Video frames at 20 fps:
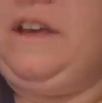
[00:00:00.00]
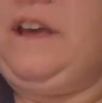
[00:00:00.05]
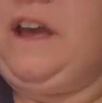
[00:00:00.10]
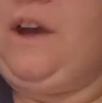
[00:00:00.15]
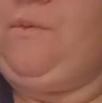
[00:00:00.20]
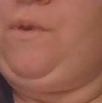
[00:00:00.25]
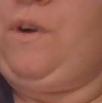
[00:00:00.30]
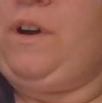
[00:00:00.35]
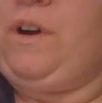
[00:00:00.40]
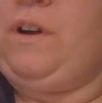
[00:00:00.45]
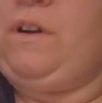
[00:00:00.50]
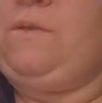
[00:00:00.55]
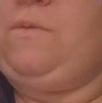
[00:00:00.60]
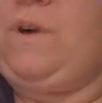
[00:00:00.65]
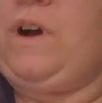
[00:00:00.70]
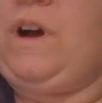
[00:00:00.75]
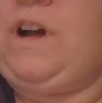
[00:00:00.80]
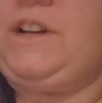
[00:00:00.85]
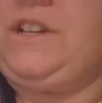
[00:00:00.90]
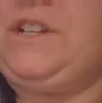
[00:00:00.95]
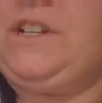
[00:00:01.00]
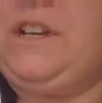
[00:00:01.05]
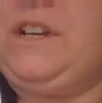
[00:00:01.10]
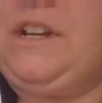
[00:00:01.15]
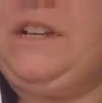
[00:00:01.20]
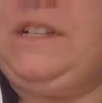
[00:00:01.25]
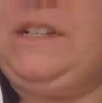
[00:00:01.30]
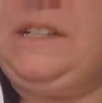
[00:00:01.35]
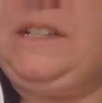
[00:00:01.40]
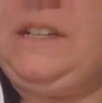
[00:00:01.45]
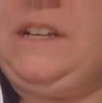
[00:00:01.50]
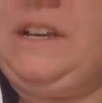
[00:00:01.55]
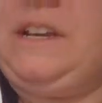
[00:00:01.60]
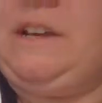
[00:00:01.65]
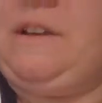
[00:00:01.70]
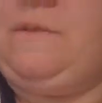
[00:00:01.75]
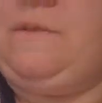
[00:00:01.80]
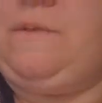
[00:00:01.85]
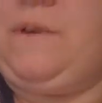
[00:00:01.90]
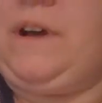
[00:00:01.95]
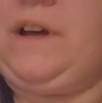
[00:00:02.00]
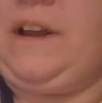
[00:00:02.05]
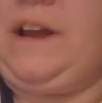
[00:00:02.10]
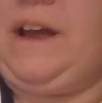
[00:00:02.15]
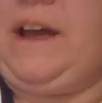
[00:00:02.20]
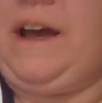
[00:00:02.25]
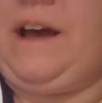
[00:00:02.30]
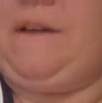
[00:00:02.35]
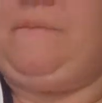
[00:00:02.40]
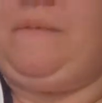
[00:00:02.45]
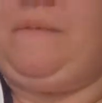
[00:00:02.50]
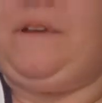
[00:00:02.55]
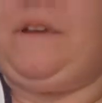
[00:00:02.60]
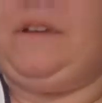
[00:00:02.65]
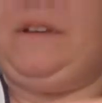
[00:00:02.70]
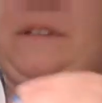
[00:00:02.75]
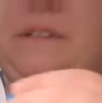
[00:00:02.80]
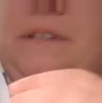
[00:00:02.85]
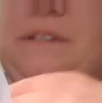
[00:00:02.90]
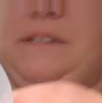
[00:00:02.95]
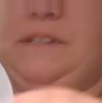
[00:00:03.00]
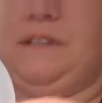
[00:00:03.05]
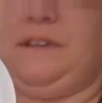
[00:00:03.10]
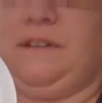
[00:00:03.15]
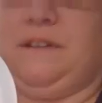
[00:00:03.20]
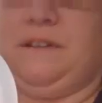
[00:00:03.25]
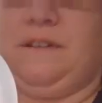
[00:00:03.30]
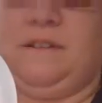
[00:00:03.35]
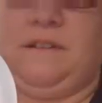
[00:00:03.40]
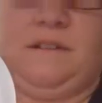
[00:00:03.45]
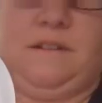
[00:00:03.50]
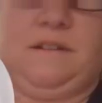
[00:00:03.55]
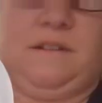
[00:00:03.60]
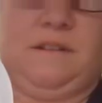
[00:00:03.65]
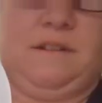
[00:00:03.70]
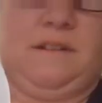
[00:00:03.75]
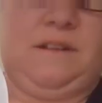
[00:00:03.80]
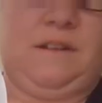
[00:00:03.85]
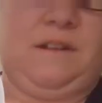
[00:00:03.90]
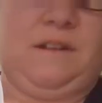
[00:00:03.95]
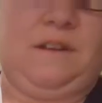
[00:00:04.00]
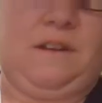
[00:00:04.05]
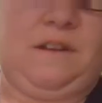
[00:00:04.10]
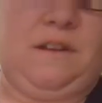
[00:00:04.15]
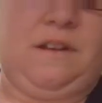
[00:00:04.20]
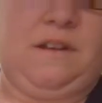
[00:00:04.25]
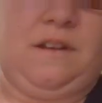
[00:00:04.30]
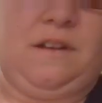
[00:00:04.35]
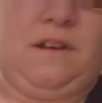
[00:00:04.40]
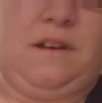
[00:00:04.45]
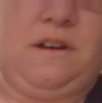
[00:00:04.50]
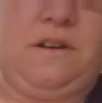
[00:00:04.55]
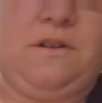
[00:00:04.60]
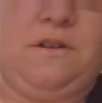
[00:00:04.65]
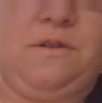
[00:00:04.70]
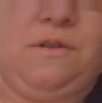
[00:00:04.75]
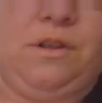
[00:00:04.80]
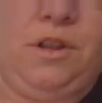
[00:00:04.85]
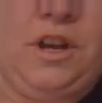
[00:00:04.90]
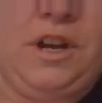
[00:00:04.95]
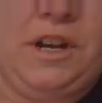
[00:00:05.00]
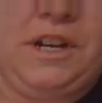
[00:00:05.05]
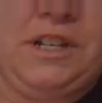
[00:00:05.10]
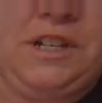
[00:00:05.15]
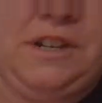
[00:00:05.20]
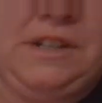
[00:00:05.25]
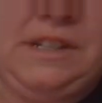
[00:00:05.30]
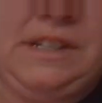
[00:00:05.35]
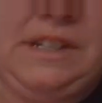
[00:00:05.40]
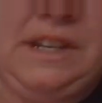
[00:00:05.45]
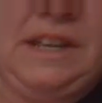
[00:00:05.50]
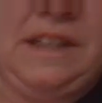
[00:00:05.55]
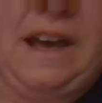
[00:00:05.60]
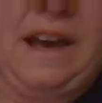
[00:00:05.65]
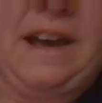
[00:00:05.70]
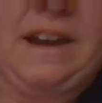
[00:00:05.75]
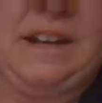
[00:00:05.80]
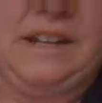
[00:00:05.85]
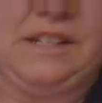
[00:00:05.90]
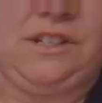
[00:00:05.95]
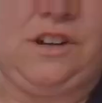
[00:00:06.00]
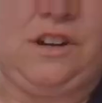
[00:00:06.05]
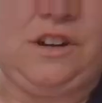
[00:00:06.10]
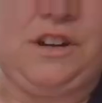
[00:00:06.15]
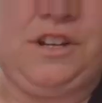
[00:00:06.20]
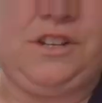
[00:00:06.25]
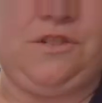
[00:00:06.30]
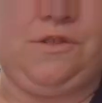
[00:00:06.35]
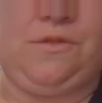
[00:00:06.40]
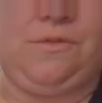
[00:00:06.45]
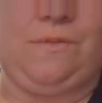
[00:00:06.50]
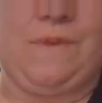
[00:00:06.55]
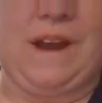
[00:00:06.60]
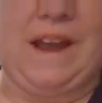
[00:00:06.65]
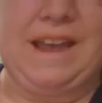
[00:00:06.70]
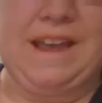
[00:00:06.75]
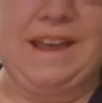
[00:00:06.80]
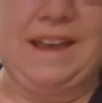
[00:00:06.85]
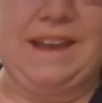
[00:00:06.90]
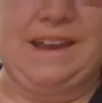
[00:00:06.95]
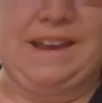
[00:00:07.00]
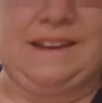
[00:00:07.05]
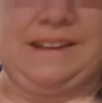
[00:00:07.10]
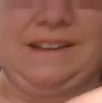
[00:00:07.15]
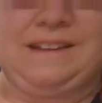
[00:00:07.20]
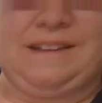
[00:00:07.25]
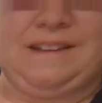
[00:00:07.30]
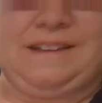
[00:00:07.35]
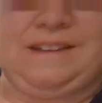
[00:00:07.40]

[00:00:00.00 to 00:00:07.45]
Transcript: And we're going to watch and see what happens. Oh, look, do you see that? It's starting to rain.